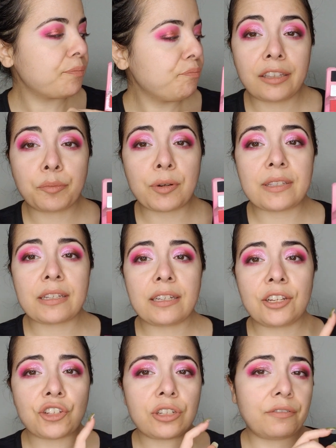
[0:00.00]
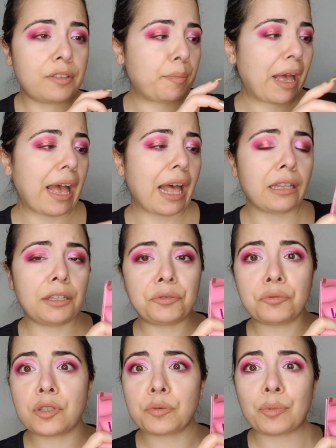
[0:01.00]
The presentation of the palette
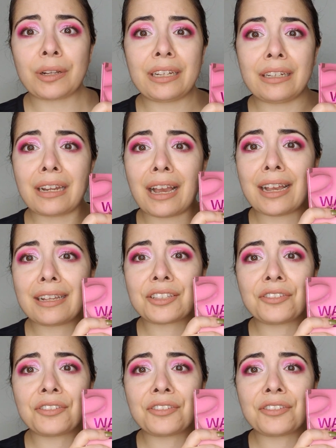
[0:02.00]
was pretty nice,